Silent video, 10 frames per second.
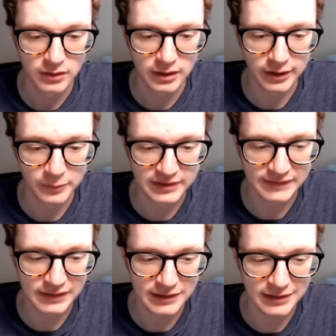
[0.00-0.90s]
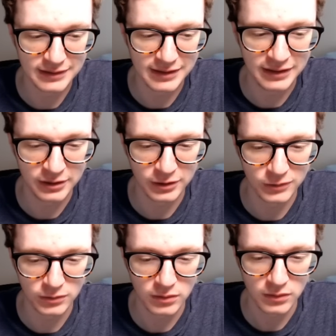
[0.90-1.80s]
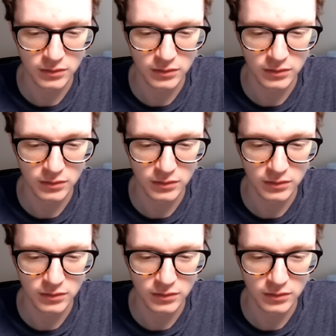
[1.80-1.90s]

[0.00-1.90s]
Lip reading: Petit, and Hill.